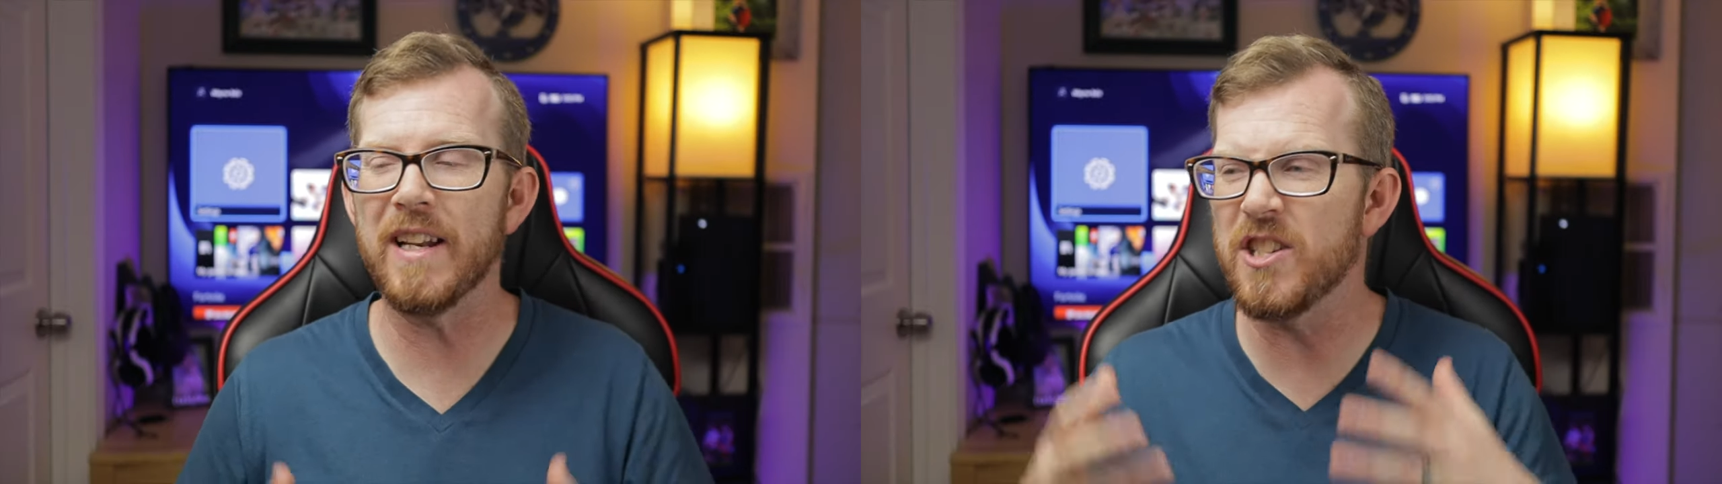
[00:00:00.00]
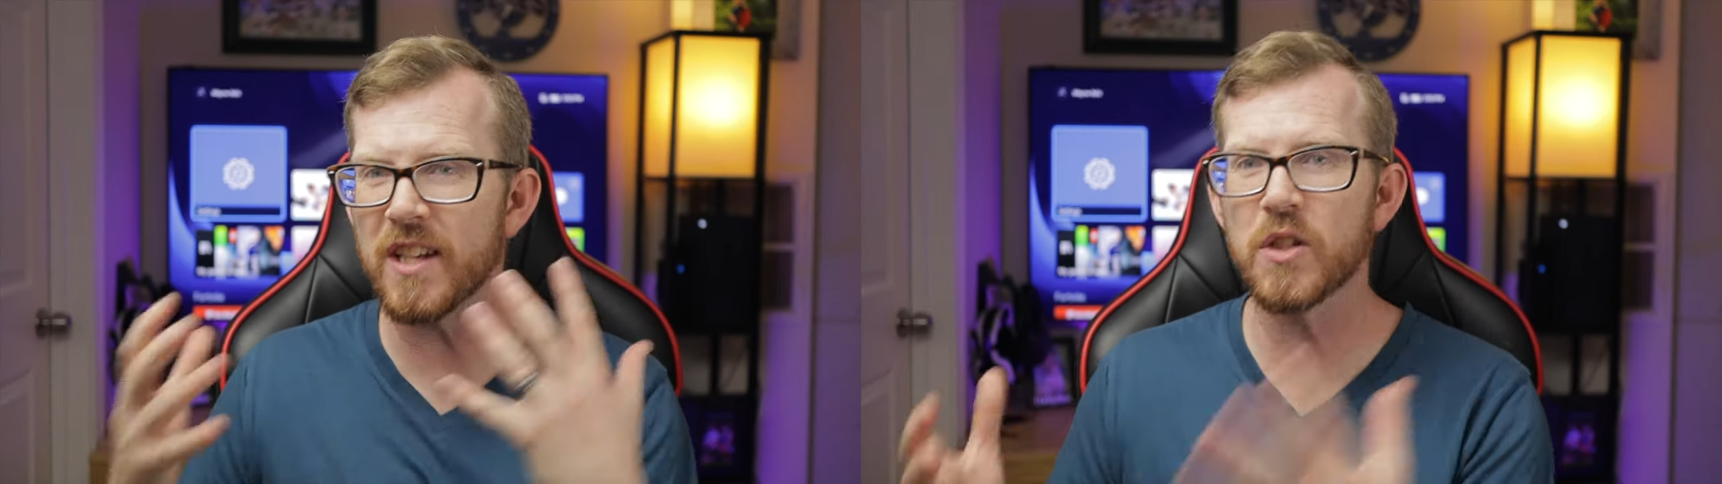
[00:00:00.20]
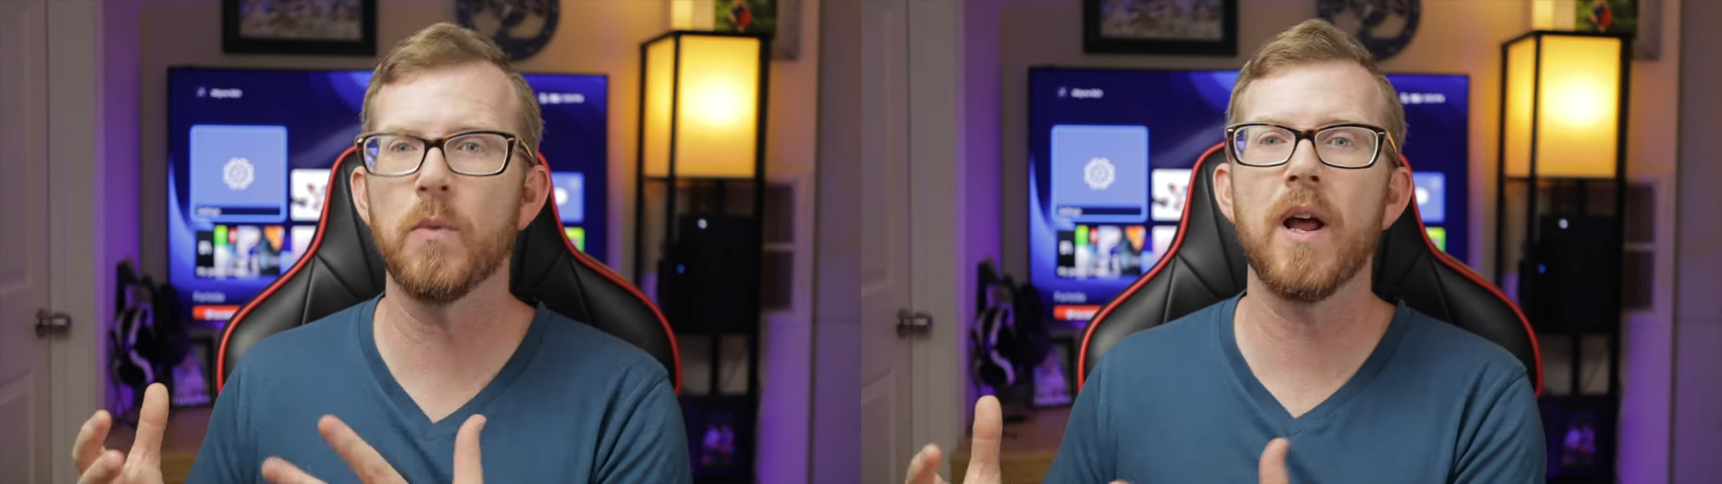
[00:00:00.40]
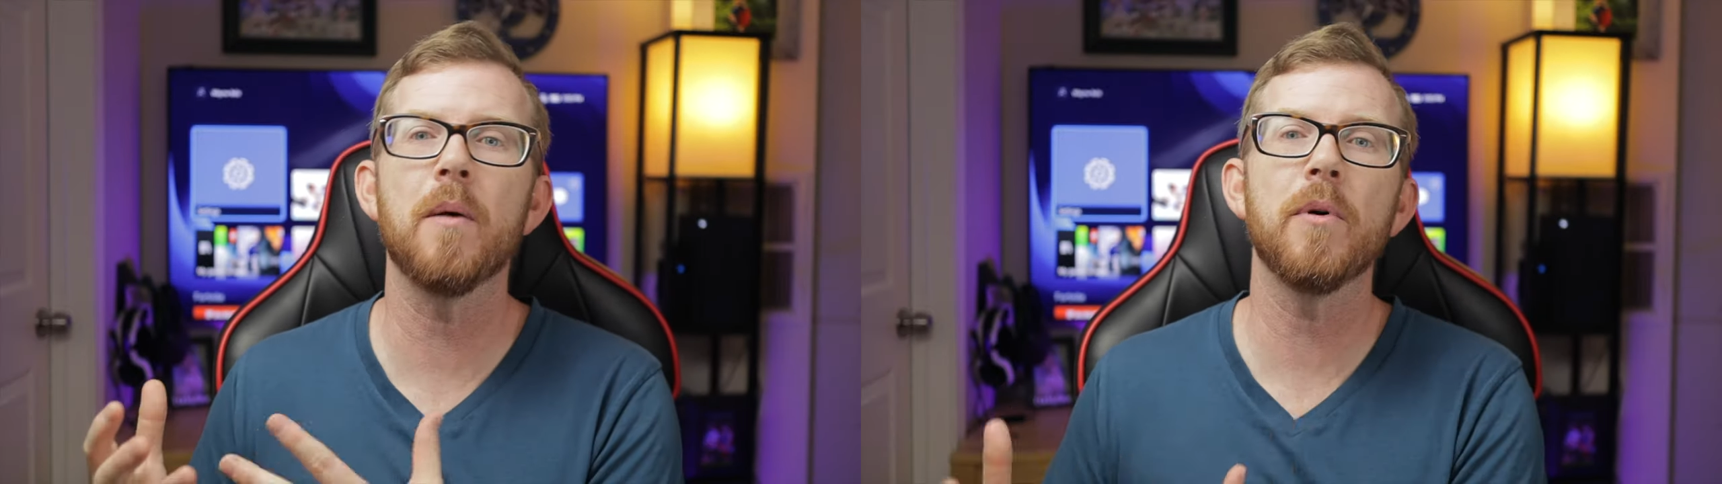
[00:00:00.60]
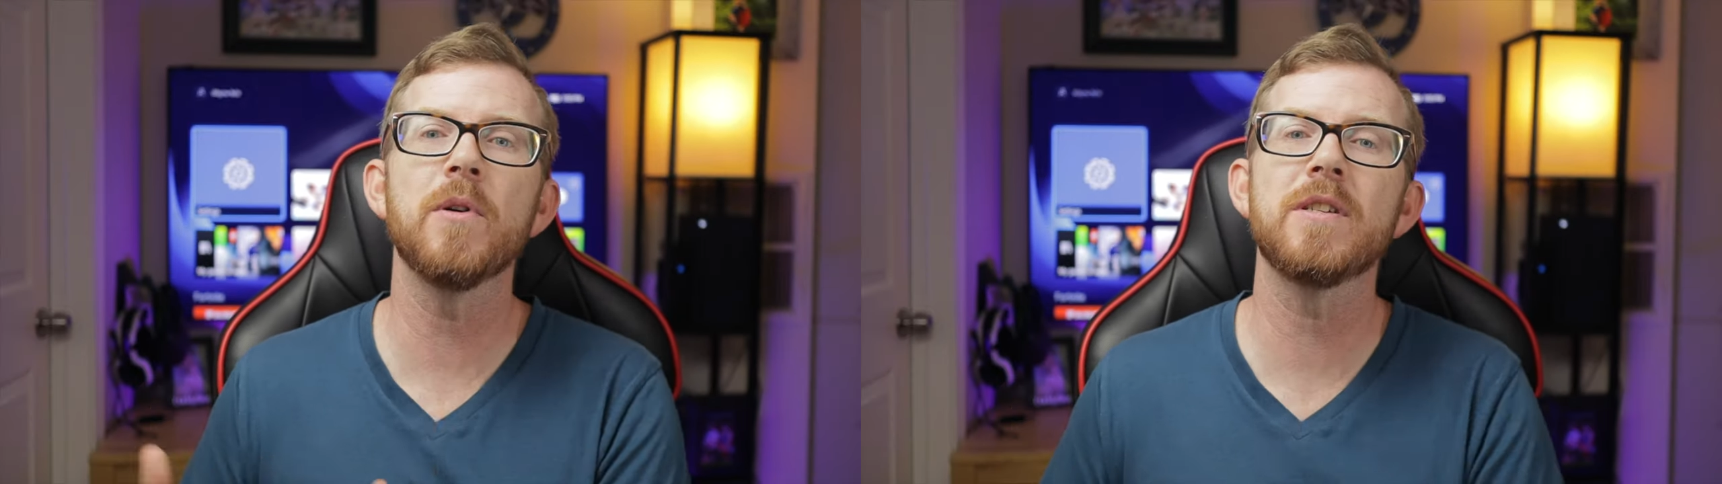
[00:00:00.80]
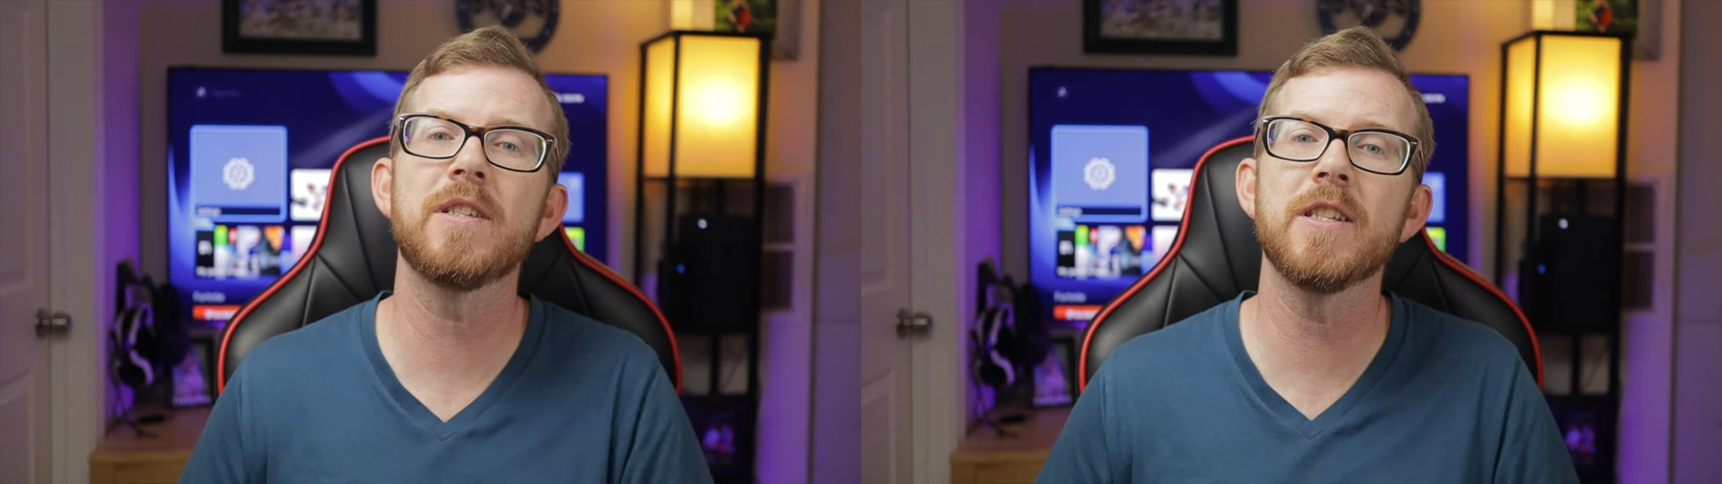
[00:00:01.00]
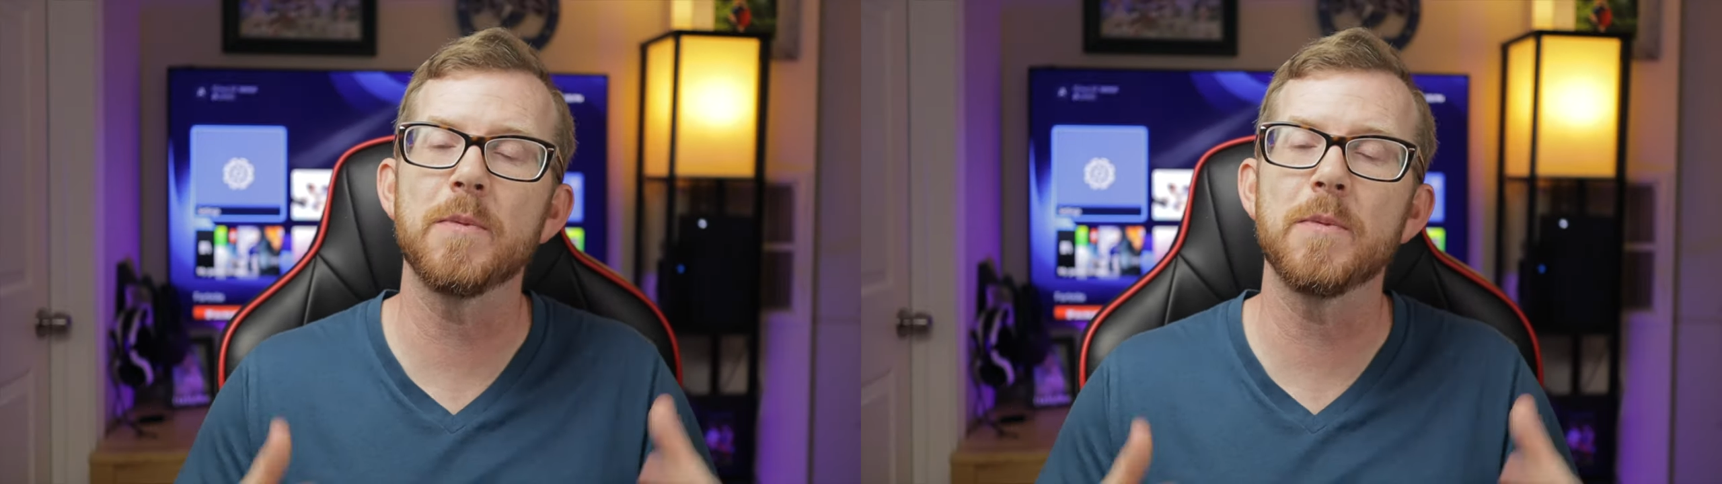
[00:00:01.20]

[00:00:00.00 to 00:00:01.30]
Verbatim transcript: I just went out and purchased this